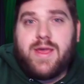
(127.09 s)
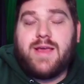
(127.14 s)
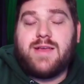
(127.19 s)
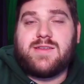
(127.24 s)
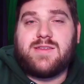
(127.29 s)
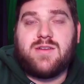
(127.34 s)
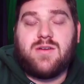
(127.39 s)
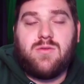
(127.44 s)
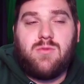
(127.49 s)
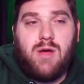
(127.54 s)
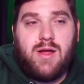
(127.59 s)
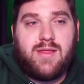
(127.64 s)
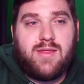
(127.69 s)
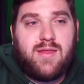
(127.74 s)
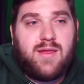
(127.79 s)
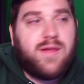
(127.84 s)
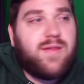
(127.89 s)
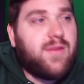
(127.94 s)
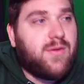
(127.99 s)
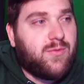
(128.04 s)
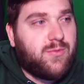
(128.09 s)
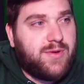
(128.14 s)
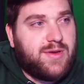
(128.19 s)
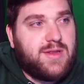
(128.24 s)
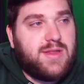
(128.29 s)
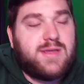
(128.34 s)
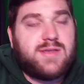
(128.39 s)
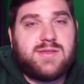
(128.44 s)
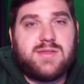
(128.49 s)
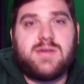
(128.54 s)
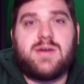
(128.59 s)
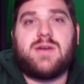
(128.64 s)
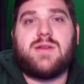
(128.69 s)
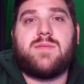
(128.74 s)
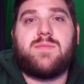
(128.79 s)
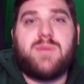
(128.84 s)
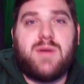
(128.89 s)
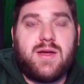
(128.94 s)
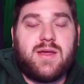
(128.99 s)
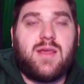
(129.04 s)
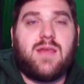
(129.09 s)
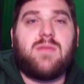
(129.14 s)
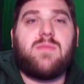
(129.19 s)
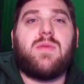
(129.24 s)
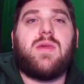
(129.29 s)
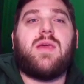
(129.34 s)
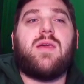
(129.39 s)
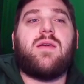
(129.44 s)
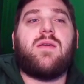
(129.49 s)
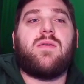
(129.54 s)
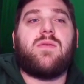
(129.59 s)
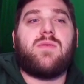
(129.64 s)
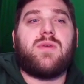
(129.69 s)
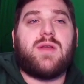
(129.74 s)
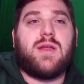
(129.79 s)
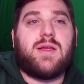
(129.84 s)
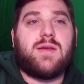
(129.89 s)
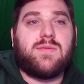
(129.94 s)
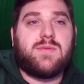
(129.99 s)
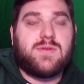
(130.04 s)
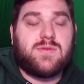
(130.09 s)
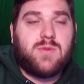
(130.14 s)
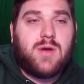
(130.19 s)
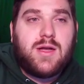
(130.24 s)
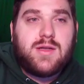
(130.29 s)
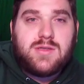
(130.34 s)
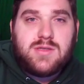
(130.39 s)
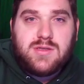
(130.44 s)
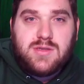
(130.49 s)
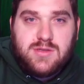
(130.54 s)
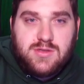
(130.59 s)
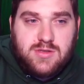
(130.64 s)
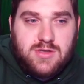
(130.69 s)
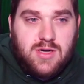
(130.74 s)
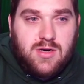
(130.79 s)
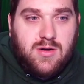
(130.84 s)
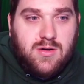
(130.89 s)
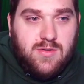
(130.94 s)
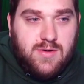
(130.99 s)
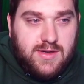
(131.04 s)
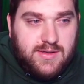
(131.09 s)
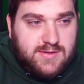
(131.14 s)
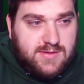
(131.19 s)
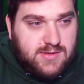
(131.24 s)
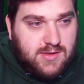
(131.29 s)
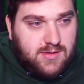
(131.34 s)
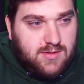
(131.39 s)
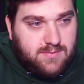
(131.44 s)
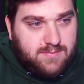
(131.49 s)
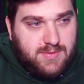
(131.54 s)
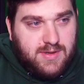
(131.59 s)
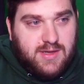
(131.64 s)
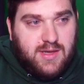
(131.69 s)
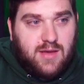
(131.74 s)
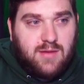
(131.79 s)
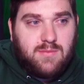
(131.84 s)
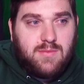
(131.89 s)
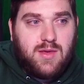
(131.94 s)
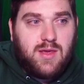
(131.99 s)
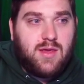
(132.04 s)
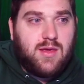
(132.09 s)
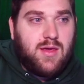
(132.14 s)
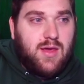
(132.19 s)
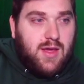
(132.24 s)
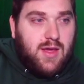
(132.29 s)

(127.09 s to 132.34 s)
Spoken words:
so one thing that really started bugging me when I was watching the show, and started bugging me